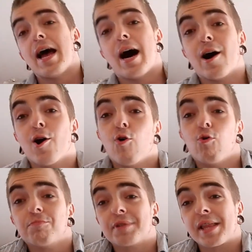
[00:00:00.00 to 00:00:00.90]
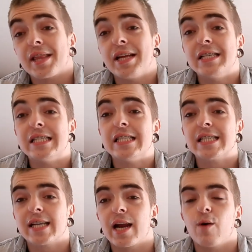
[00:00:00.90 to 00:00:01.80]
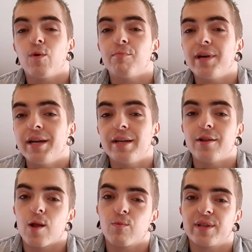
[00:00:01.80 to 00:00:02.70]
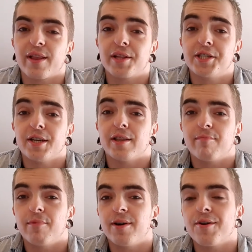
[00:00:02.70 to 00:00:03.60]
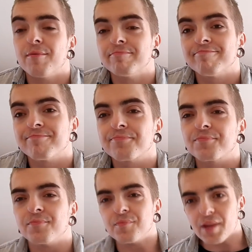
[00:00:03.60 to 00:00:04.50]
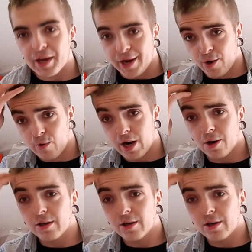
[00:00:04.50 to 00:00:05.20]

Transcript: I hoped that I would be done with this shit, but here we are.